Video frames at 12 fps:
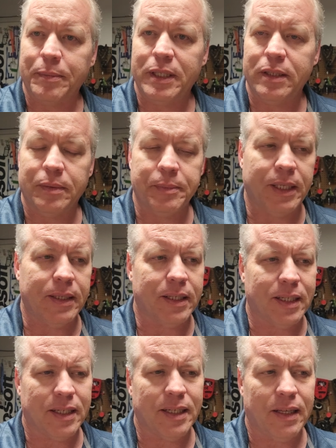I mean,
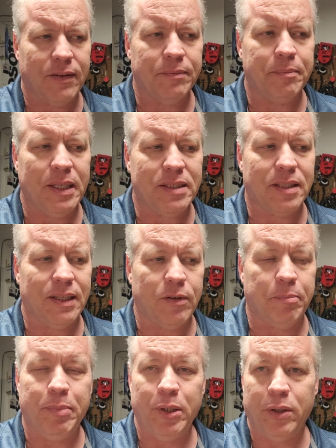I'm going to basically have
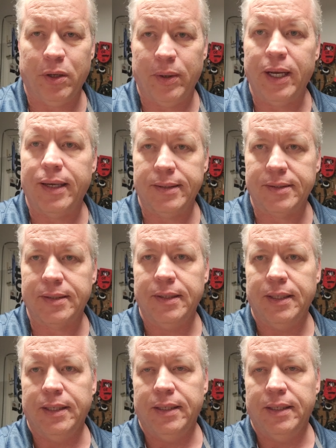a boot OS